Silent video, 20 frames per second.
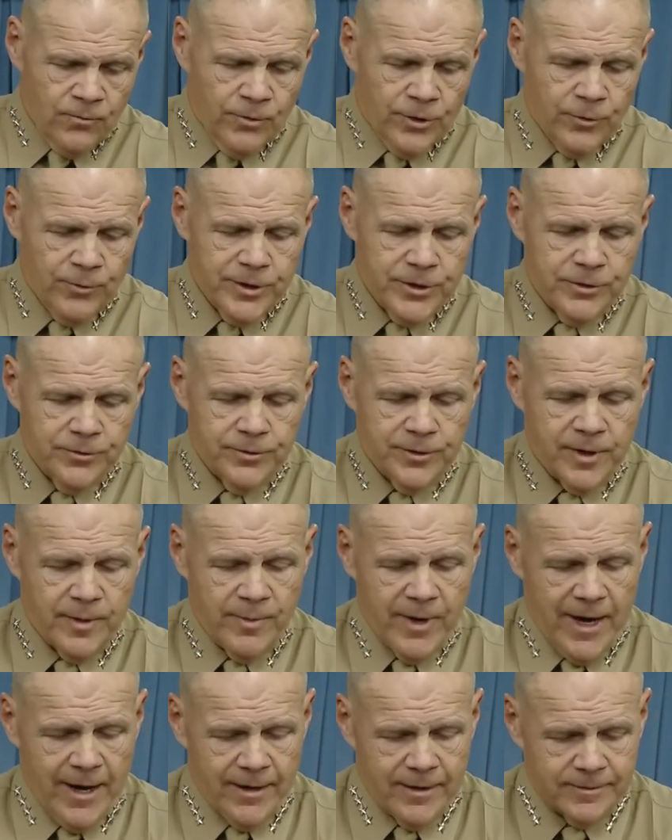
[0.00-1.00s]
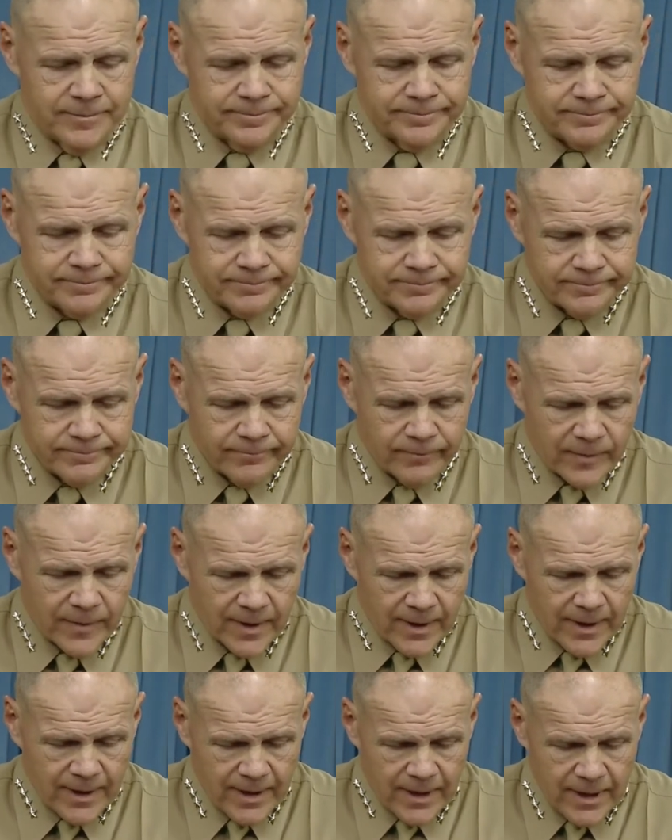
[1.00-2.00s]
are we doing about it?
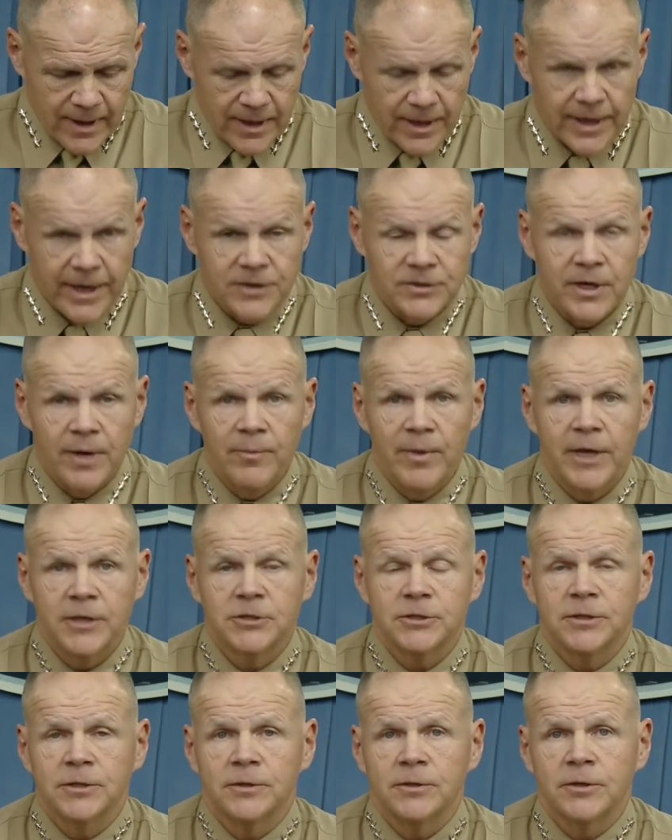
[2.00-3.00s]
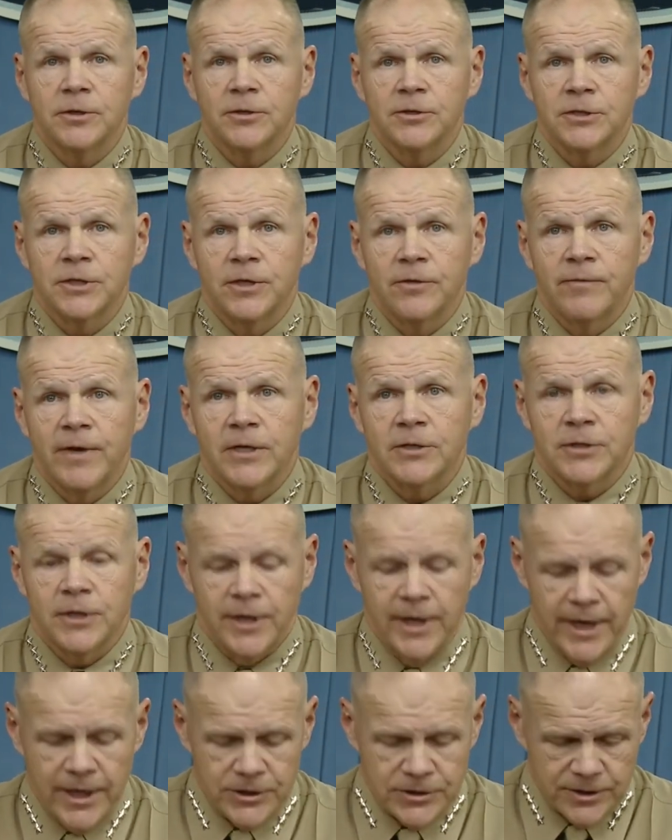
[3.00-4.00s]
As I mentioned, there's an
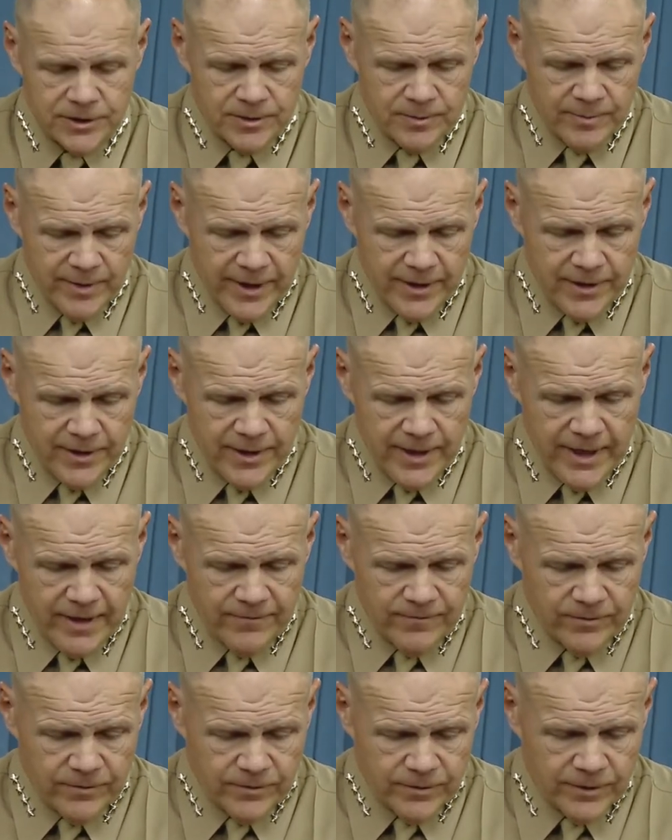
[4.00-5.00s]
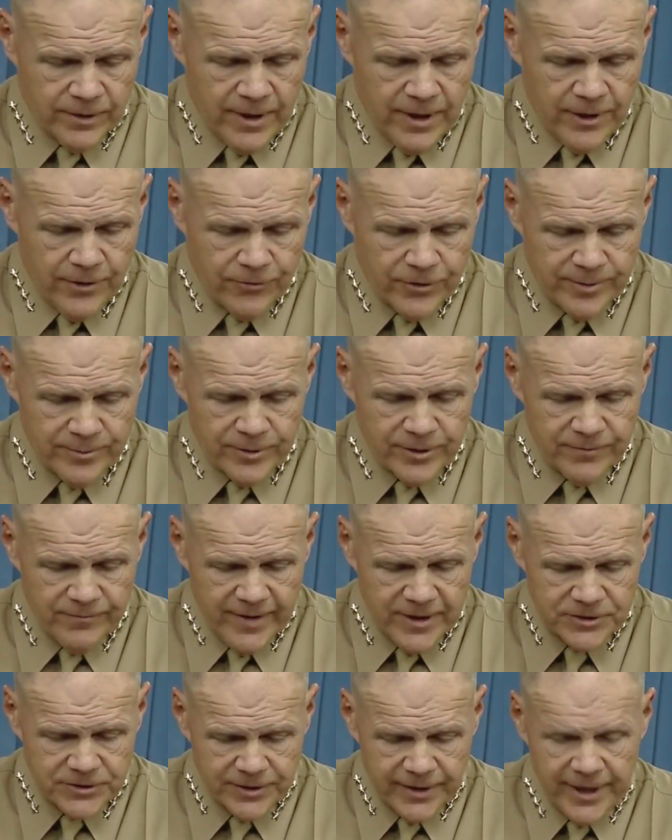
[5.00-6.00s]
investigation by the Naval Criminal
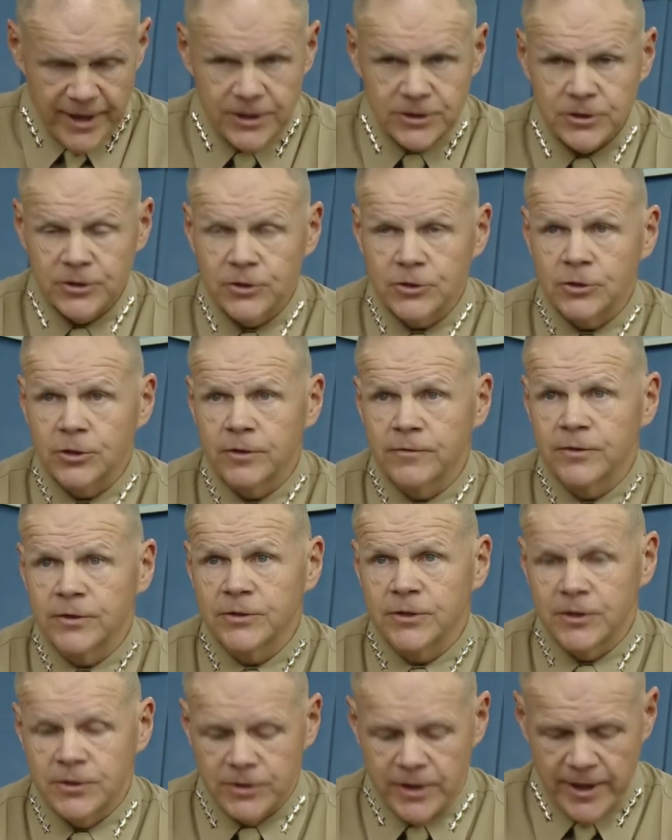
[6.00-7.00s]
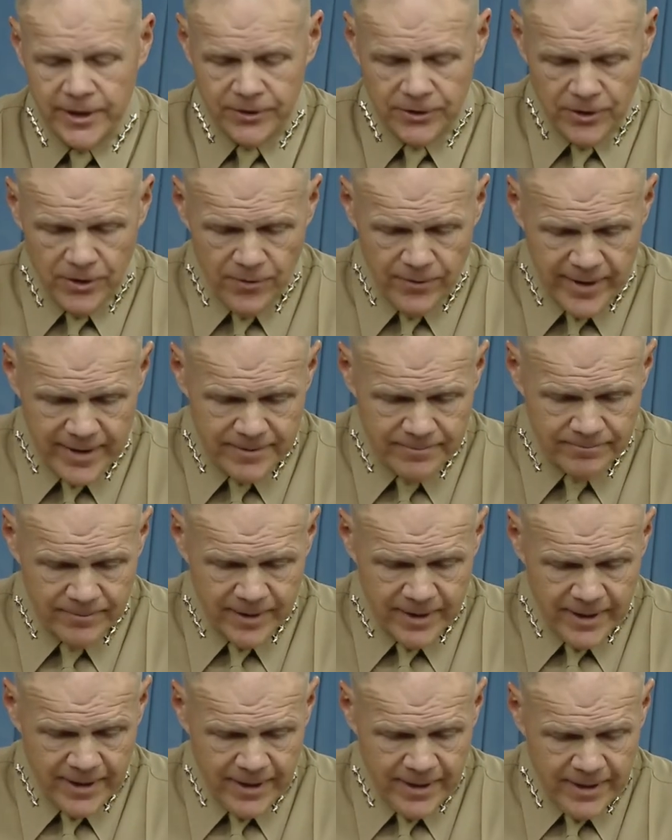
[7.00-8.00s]
Investigation Service that's ongoing.
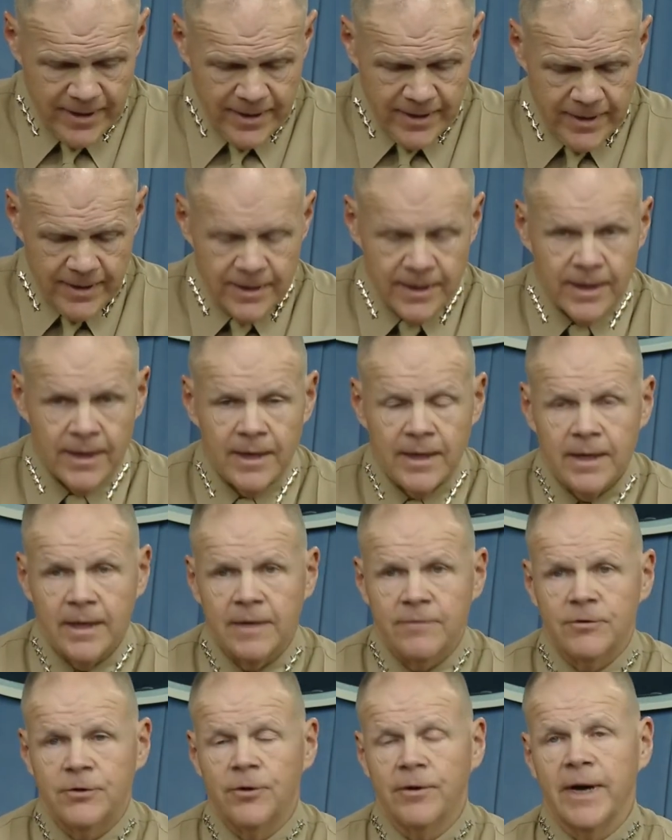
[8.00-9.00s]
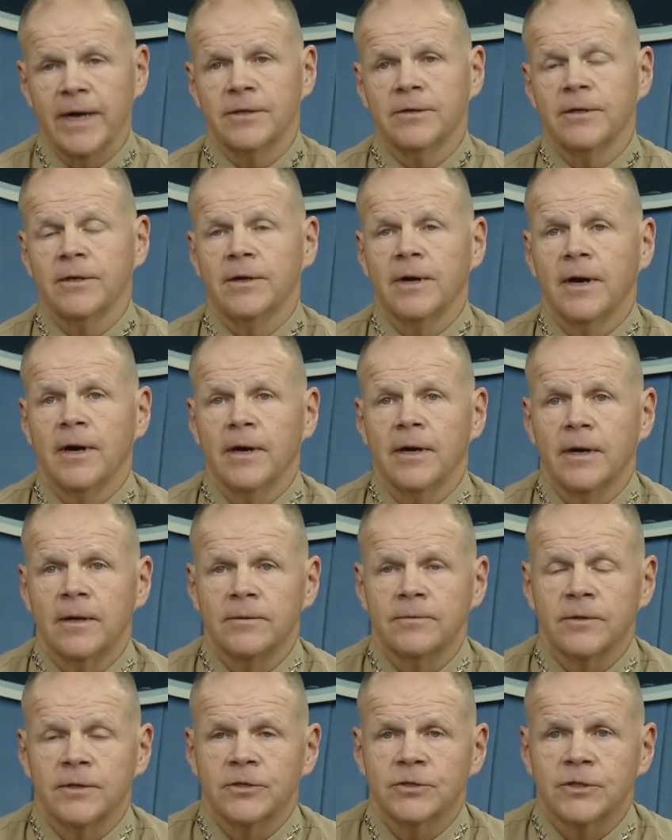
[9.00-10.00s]
I've directed
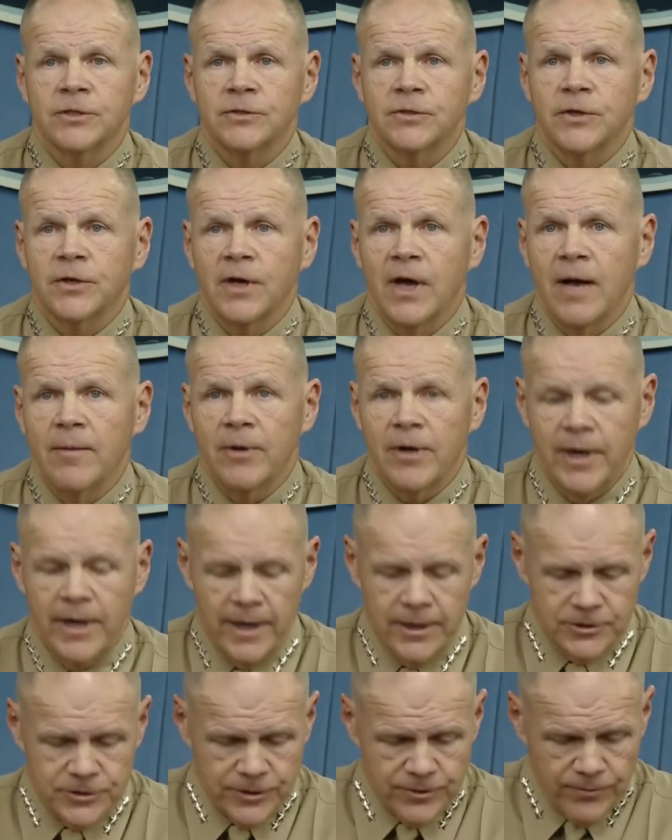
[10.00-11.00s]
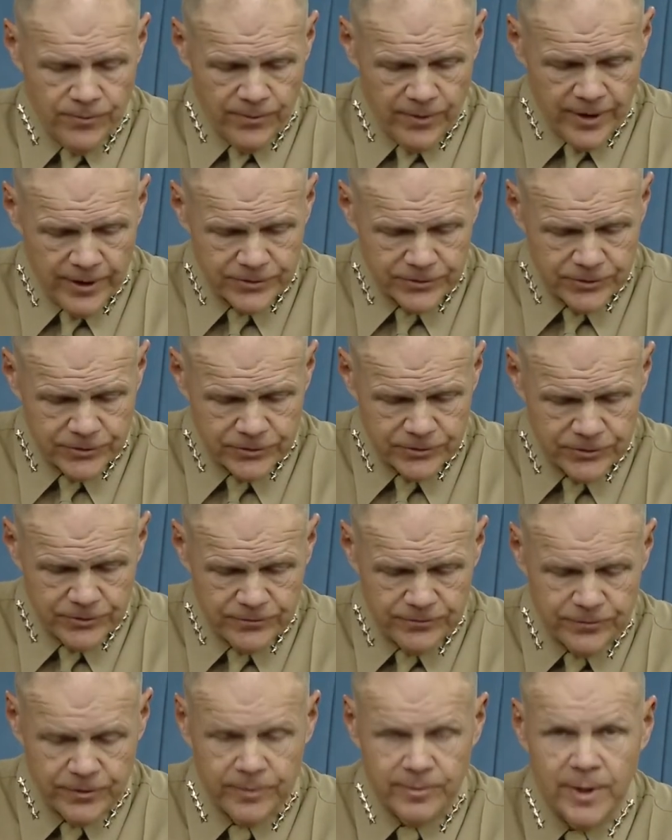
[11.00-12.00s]
Assistant Commandant General Walters to
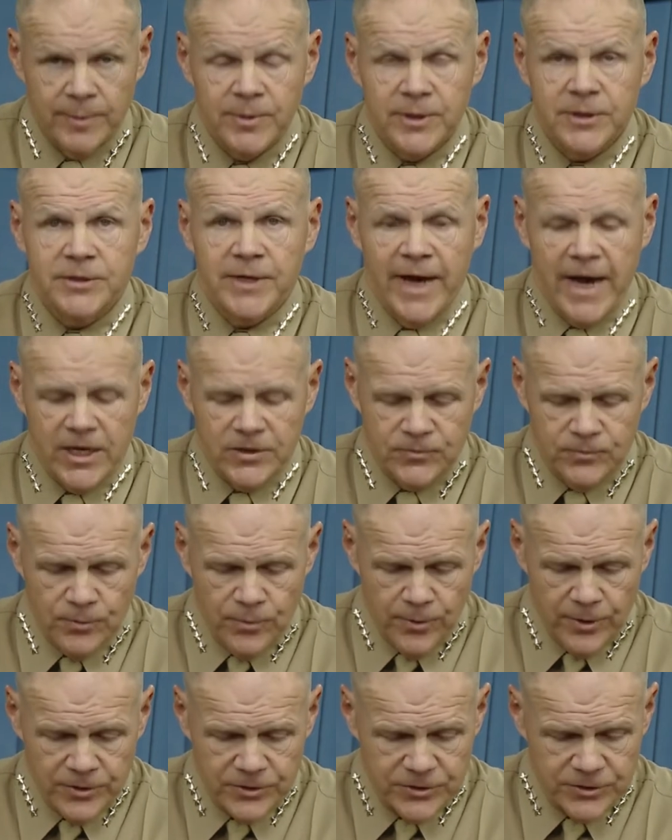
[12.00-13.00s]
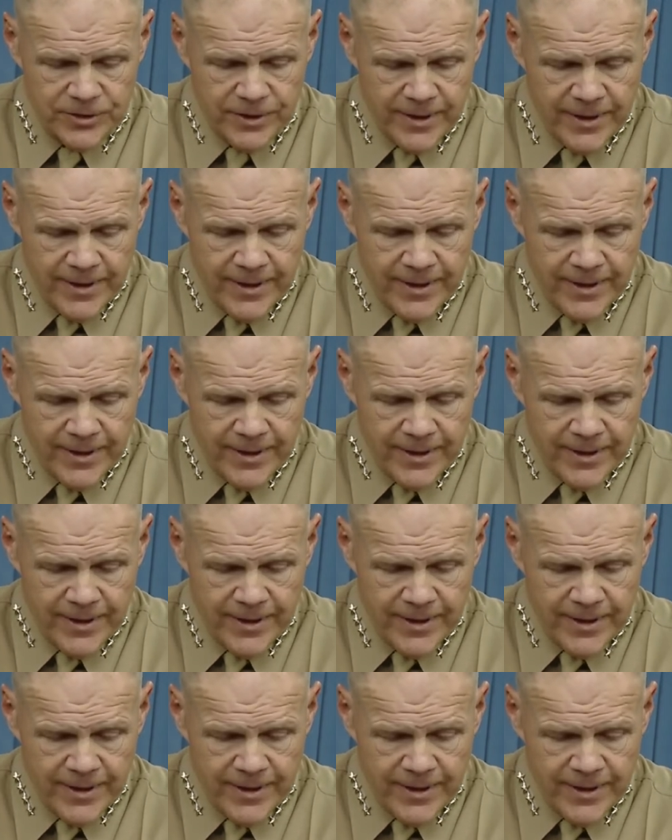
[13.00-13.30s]
form up a task force